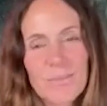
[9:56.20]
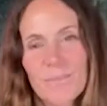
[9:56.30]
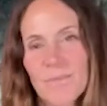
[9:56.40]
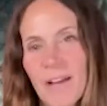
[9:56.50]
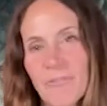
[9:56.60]

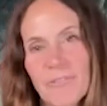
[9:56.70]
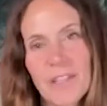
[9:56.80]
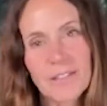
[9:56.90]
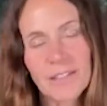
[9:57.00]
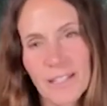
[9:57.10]
that
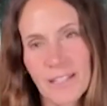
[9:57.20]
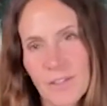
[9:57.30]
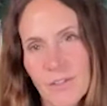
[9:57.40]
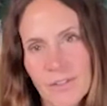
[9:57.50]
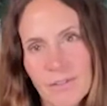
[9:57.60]
feeling
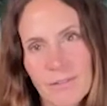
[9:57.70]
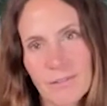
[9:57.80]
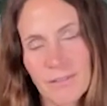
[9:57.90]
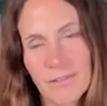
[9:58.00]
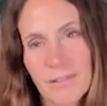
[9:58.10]
is
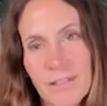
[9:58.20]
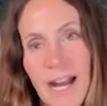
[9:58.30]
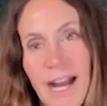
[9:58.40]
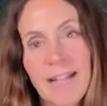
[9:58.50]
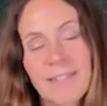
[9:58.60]

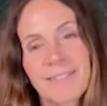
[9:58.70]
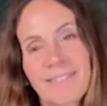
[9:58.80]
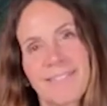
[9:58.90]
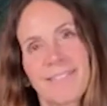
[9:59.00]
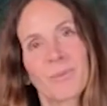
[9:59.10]
not
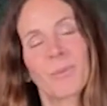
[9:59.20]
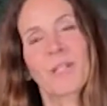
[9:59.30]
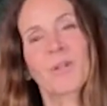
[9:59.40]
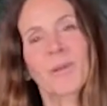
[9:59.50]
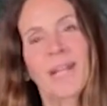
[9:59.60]

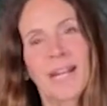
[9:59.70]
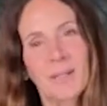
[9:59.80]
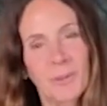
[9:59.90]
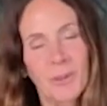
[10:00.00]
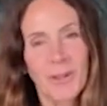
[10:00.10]

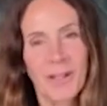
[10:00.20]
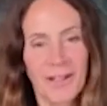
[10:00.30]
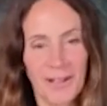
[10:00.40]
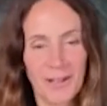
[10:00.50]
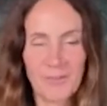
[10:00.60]
recreatable
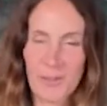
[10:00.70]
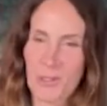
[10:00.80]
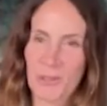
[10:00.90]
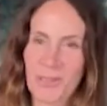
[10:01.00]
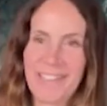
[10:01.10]

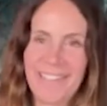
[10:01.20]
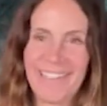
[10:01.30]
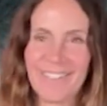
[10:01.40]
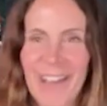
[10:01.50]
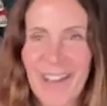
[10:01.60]
virtually,
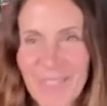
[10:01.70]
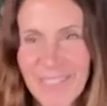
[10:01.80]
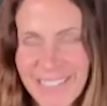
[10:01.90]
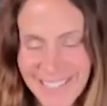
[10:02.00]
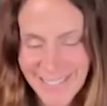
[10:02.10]
in my
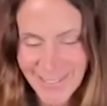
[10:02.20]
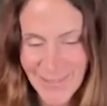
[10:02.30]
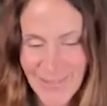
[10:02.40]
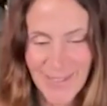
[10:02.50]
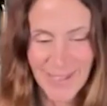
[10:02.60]
opinion. So